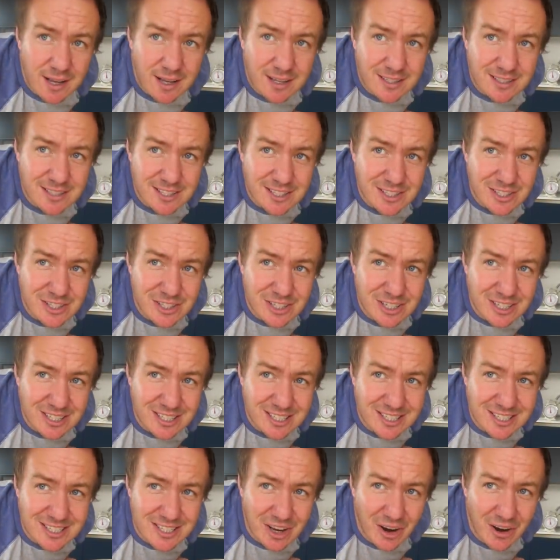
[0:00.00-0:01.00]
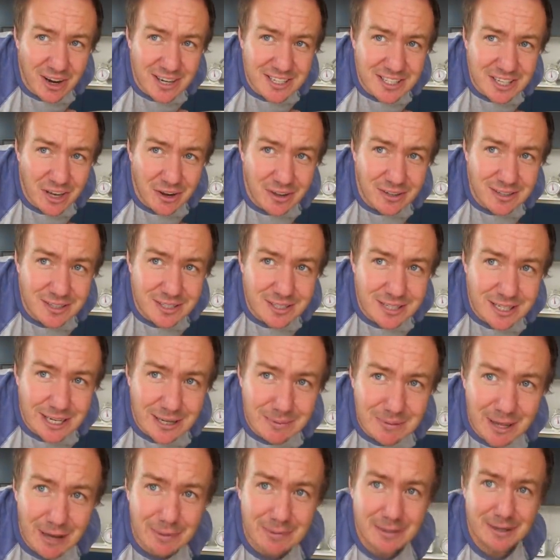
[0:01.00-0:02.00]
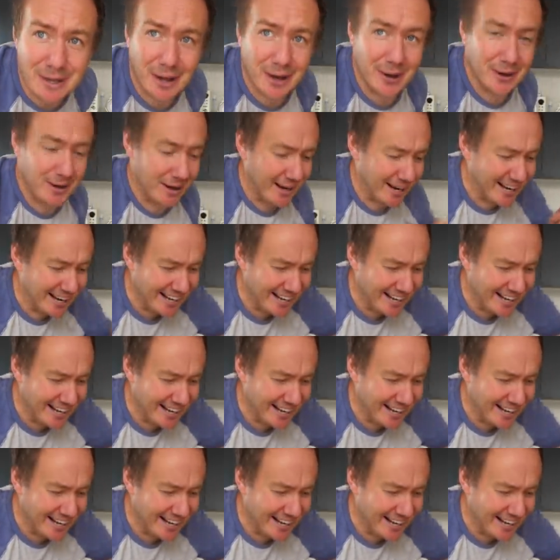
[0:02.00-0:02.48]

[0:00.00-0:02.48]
It's just starting to unsteam. There we go.